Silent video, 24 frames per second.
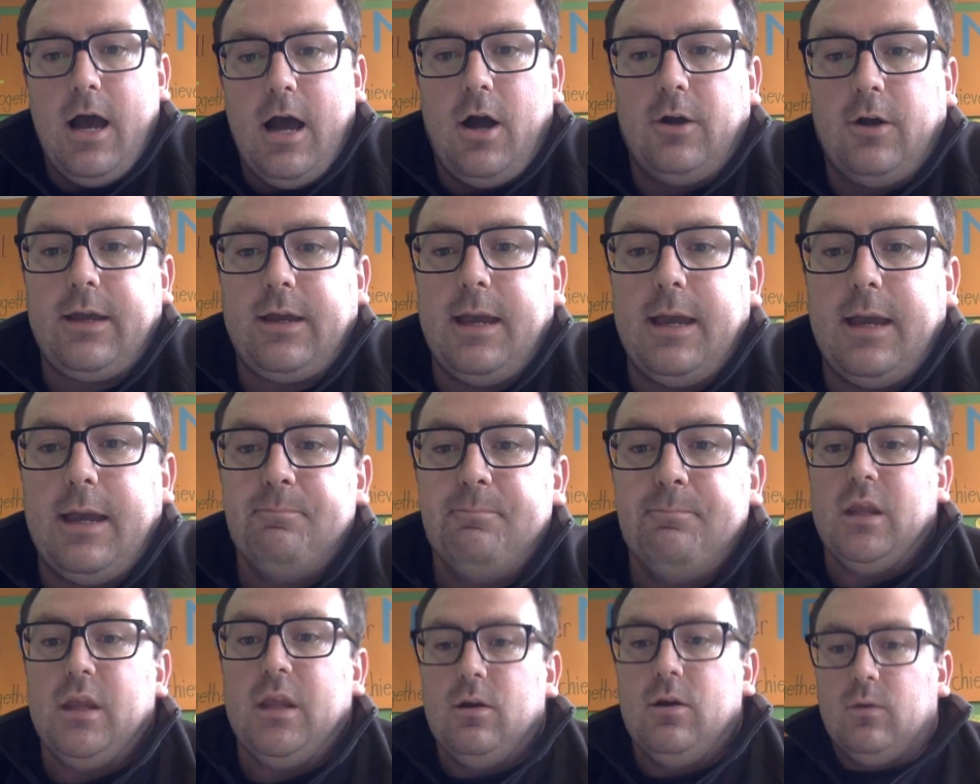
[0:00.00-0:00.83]
Okay,
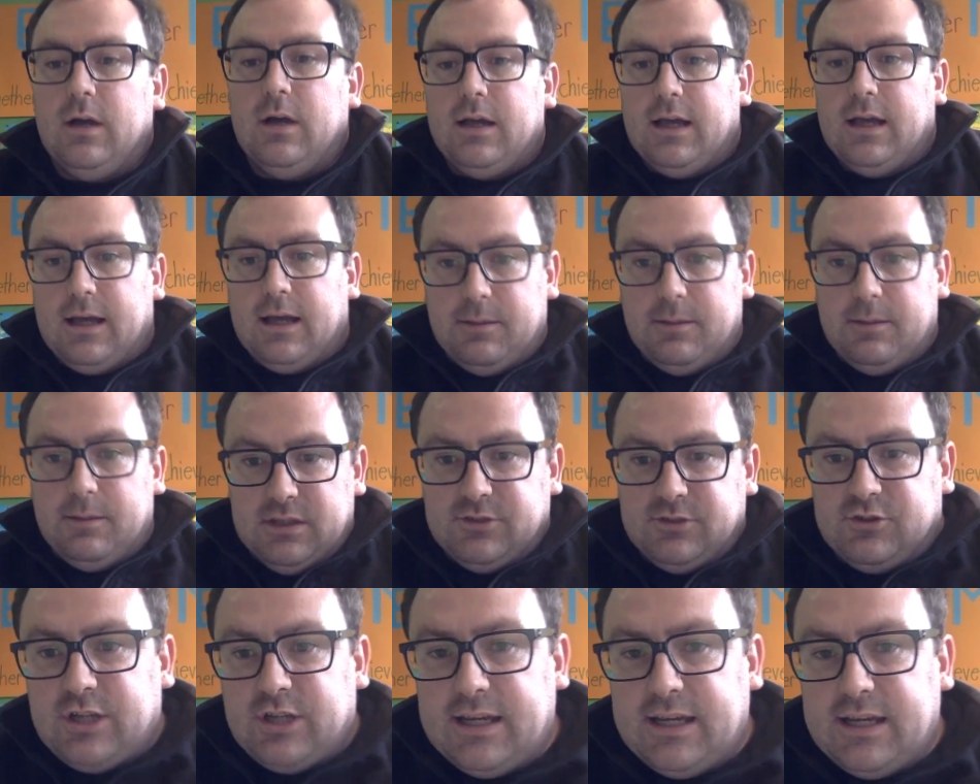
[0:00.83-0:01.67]

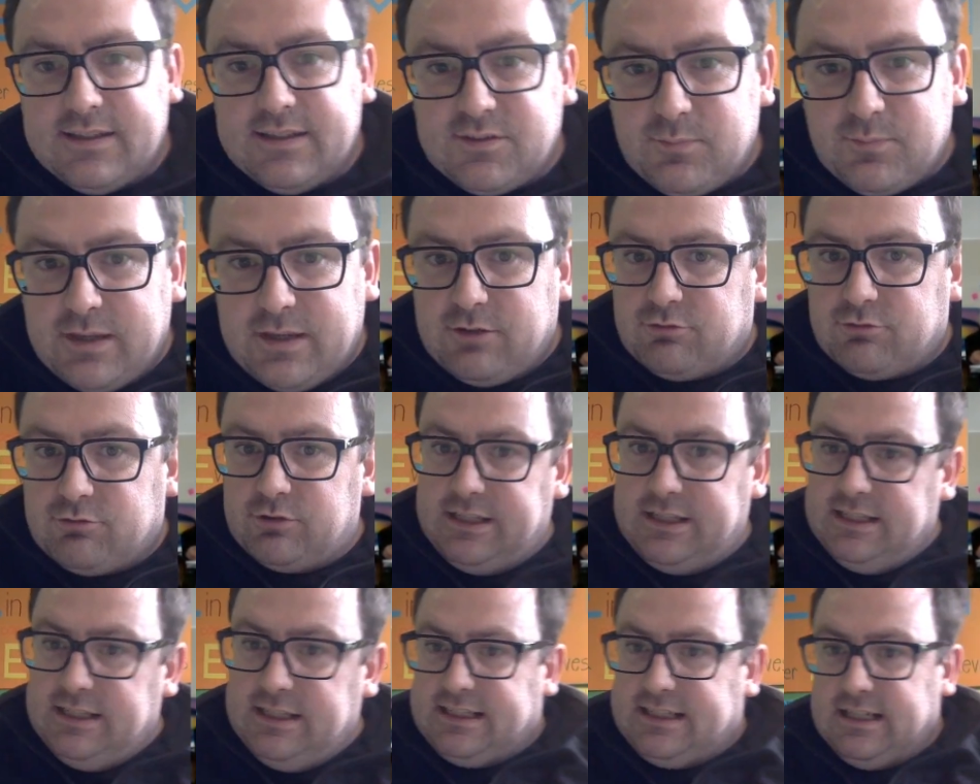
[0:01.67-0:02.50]
as Jen has made
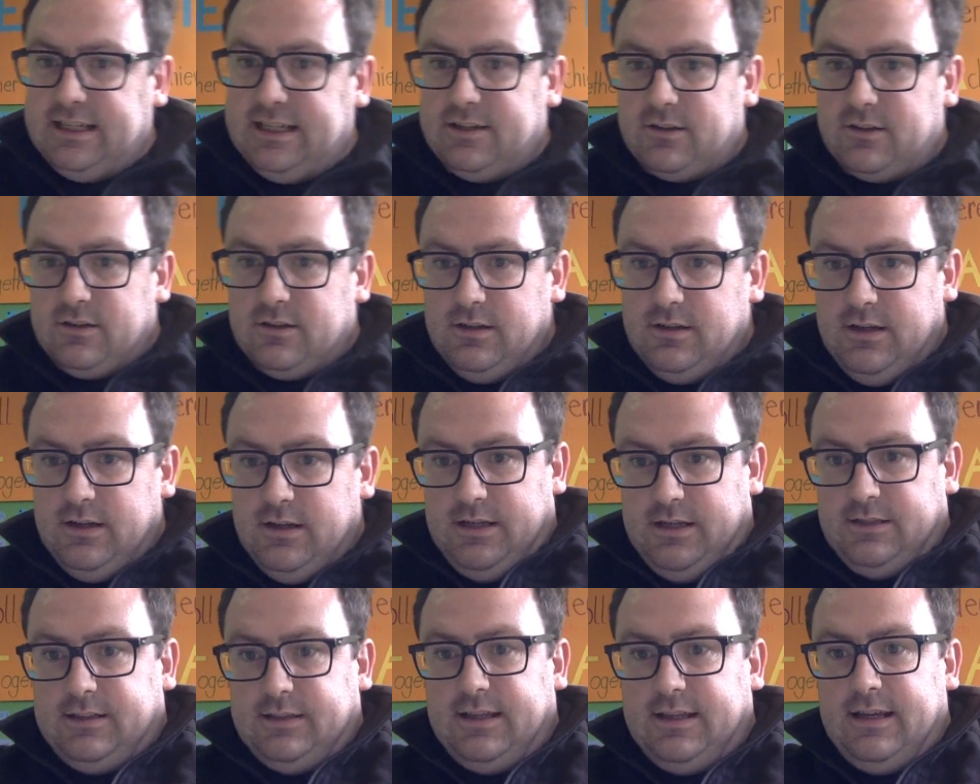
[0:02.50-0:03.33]
really clear,
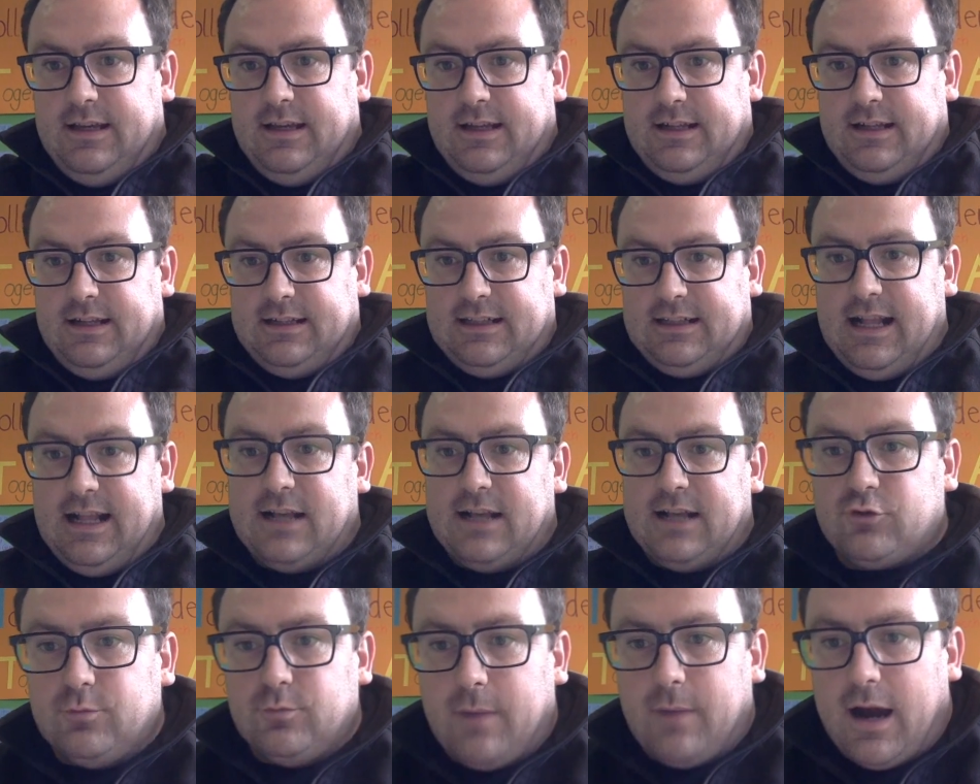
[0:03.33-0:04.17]
the
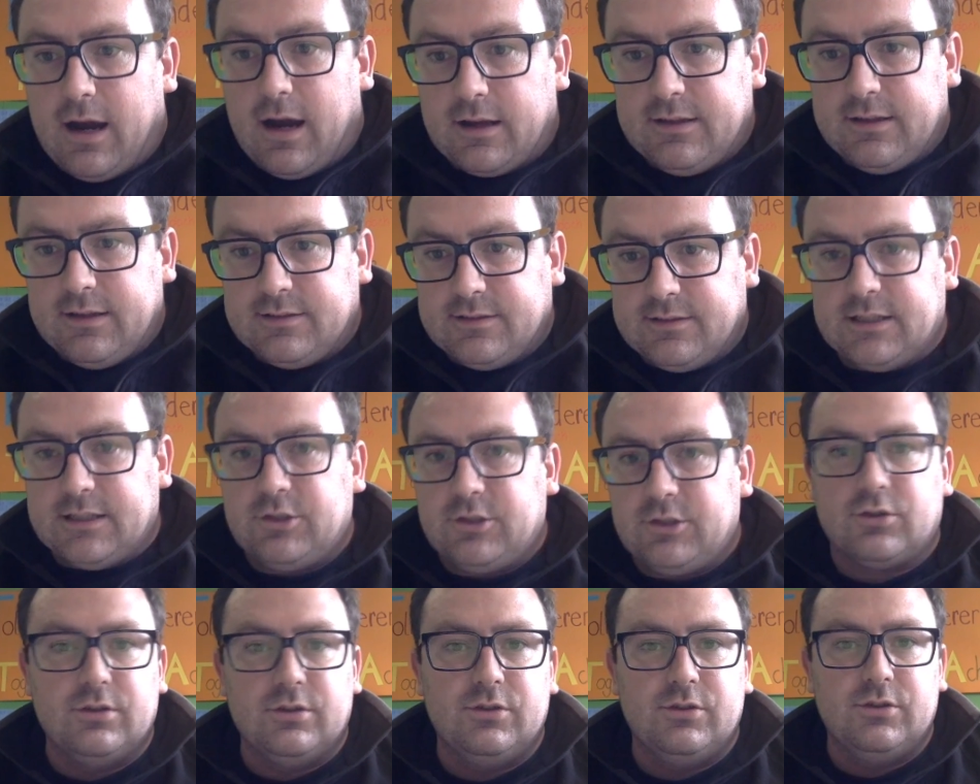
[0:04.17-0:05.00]
classroom
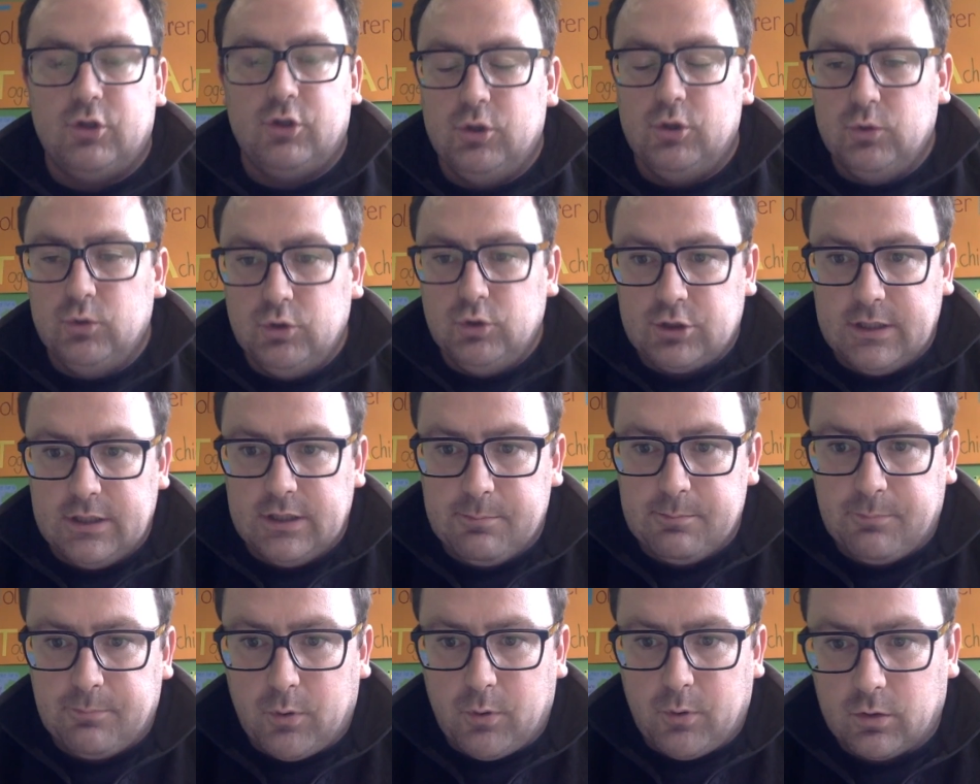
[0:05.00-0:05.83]
architecture is hugely
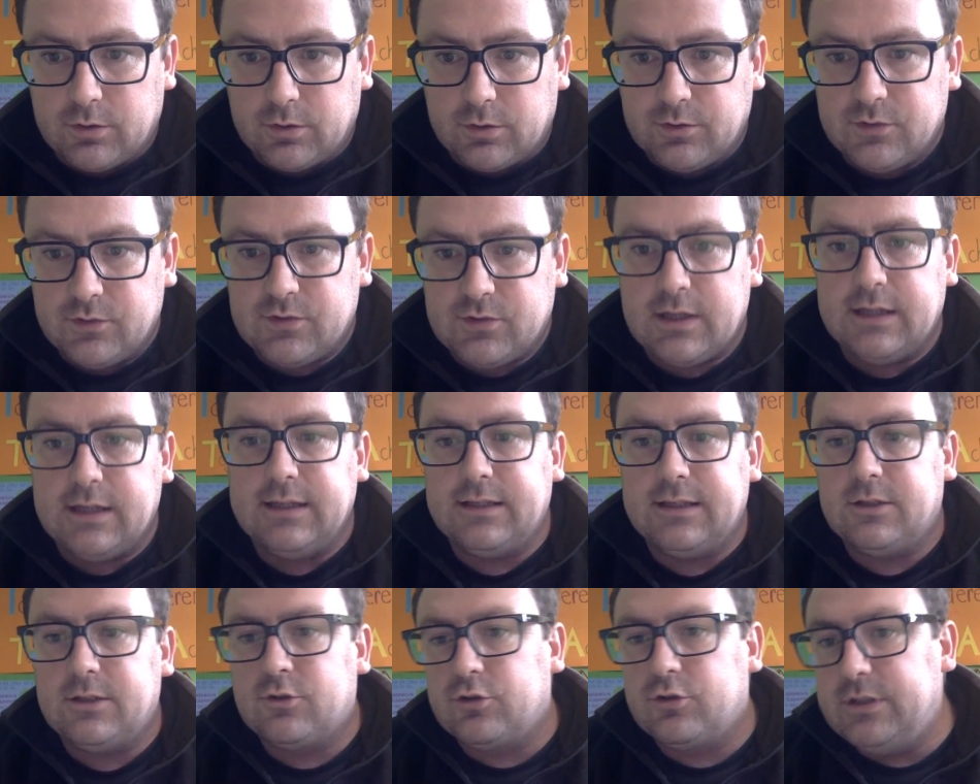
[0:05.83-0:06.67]
important, and
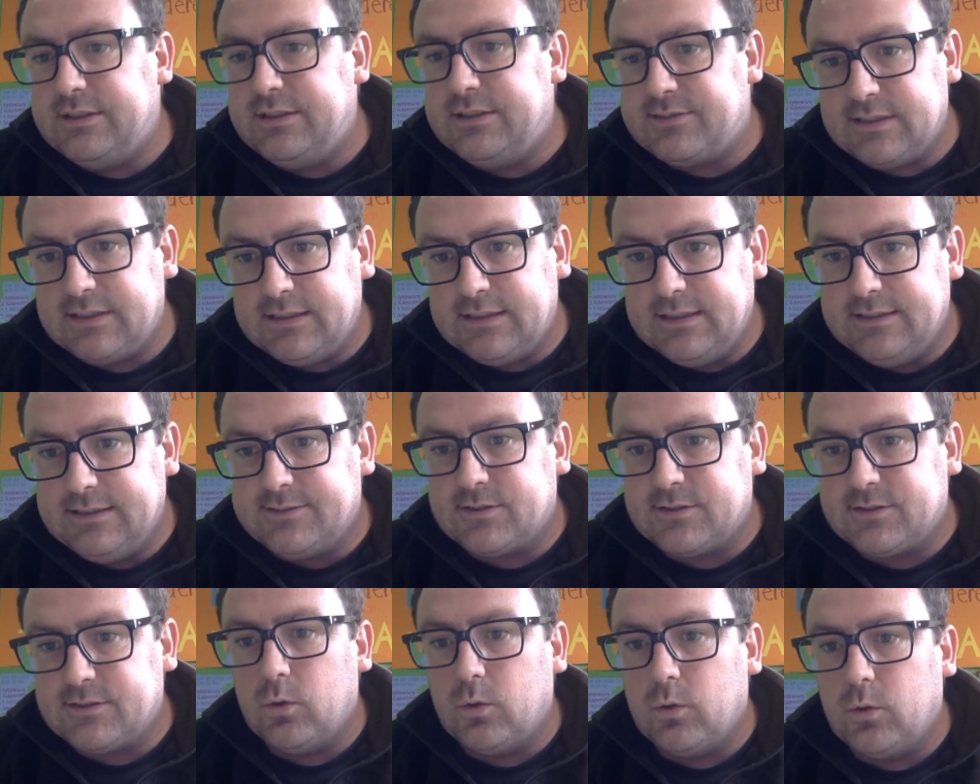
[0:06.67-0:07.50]
increasingly
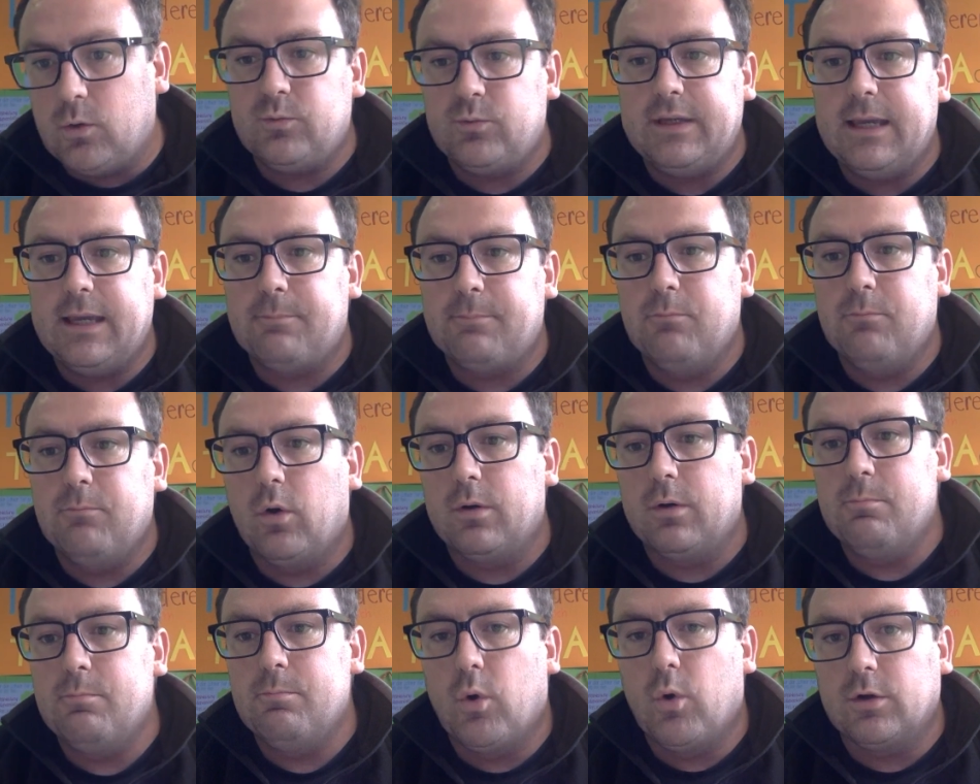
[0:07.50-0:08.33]
so as we get
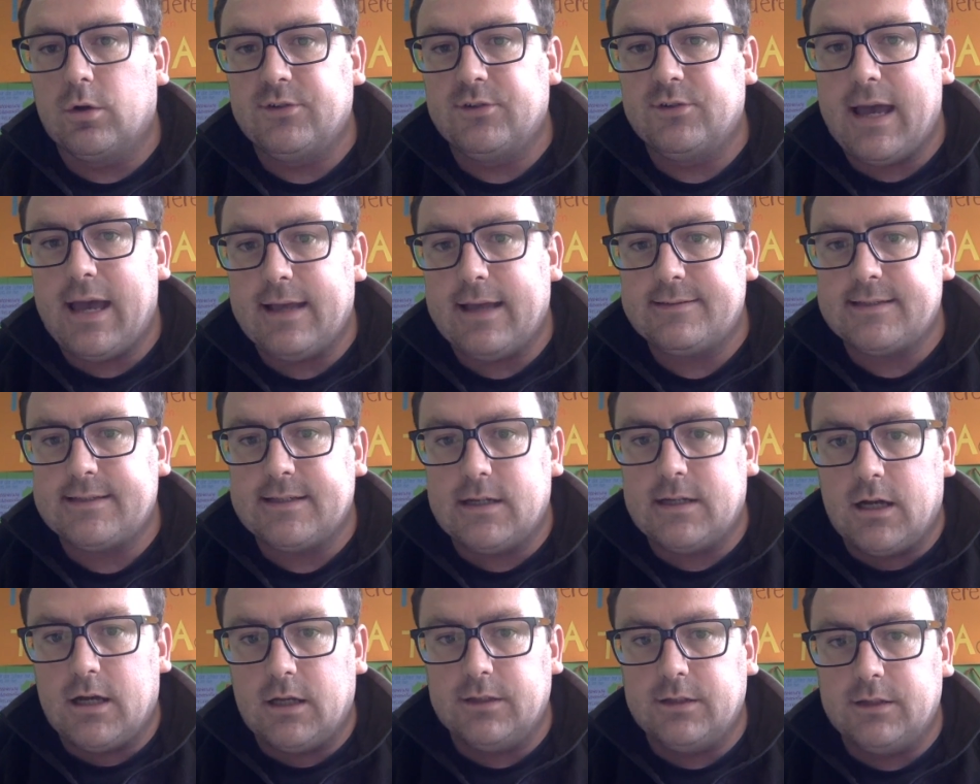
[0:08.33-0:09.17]
more and more
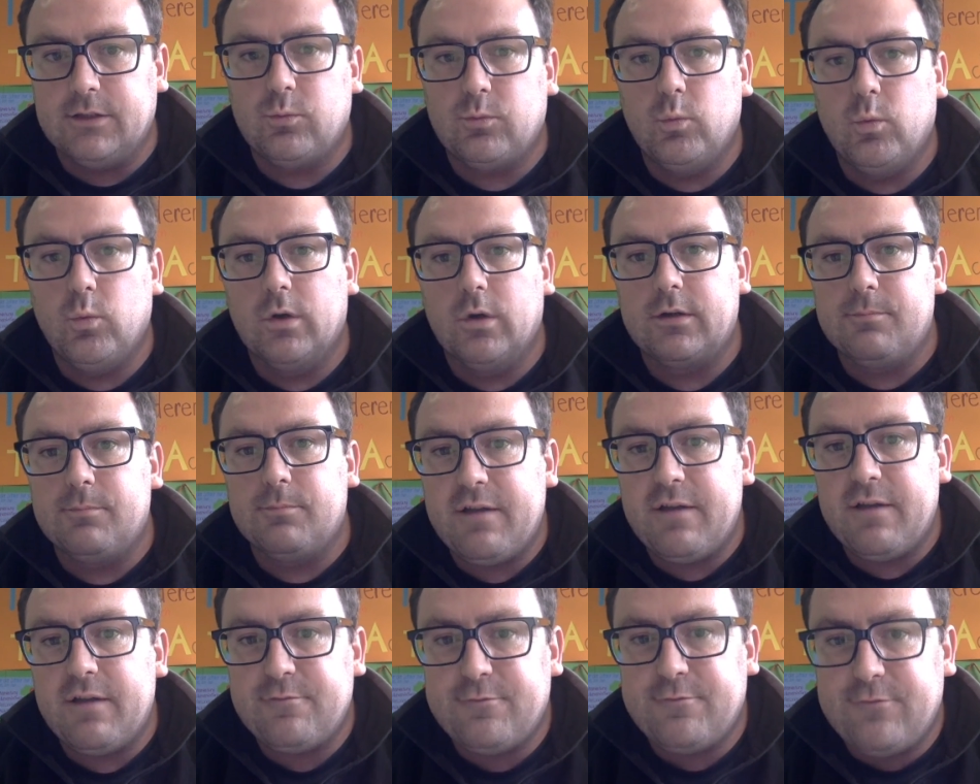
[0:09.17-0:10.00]
data on it. One of
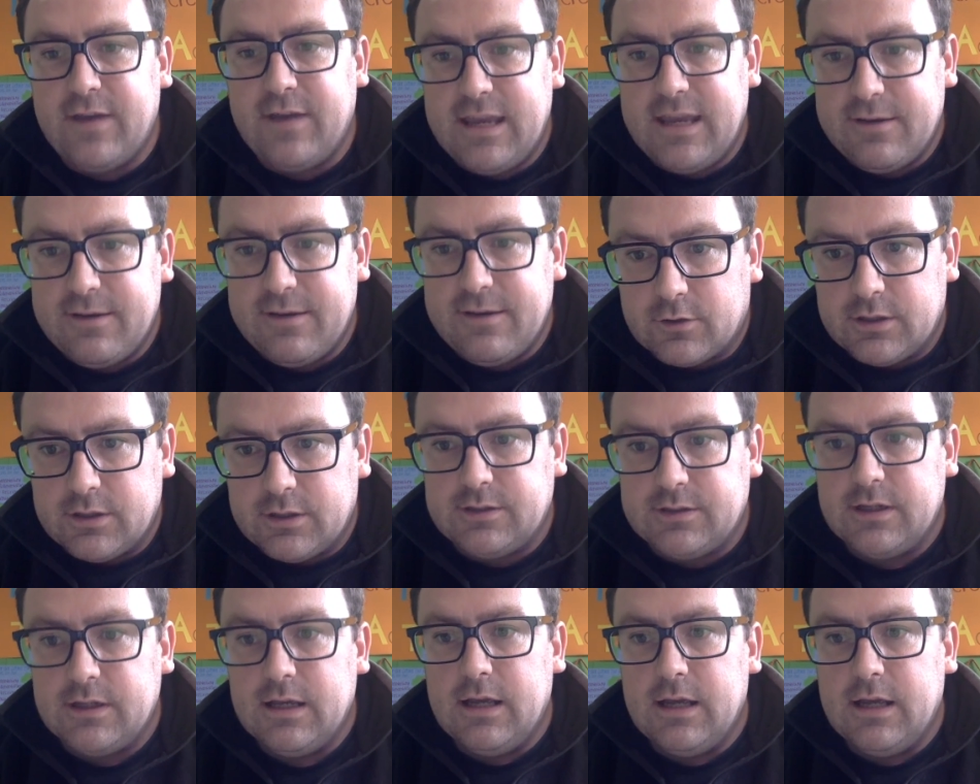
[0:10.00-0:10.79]
my favorite